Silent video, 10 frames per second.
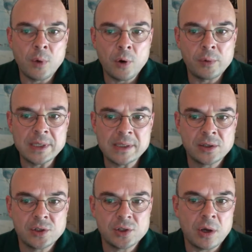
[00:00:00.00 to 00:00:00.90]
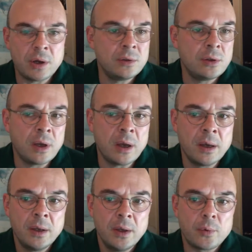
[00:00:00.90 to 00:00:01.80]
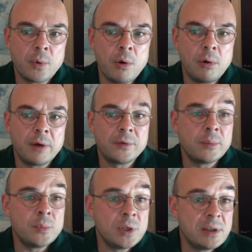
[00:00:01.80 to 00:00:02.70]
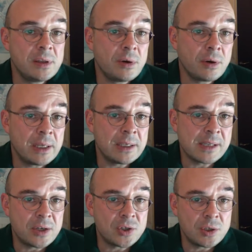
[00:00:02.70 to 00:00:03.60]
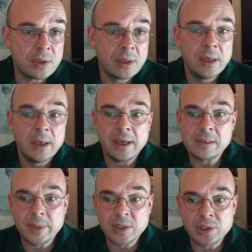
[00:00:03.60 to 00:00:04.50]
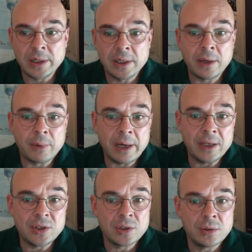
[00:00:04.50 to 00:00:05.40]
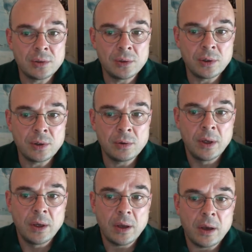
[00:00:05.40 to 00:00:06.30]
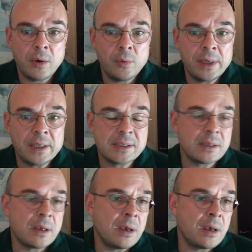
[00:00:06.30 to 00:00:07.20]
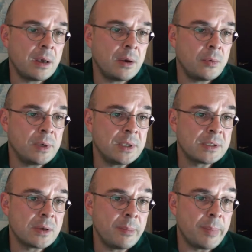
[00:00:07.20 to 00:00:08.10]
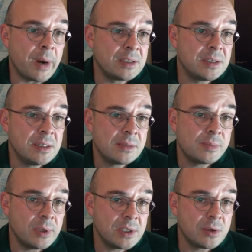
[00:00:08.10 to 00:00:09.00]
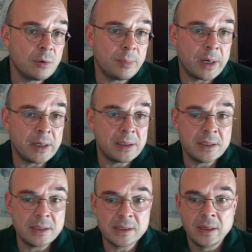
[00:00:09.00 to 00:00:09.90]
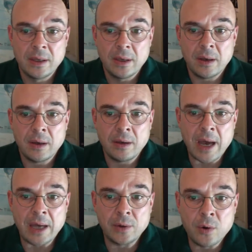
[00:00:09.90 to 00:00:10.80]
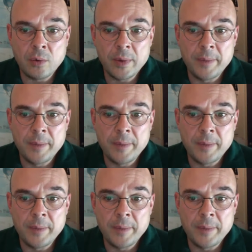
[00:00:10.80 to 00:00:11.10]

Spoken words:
research on the role of community organization, especially the relation, you know, with parties, political parties at home,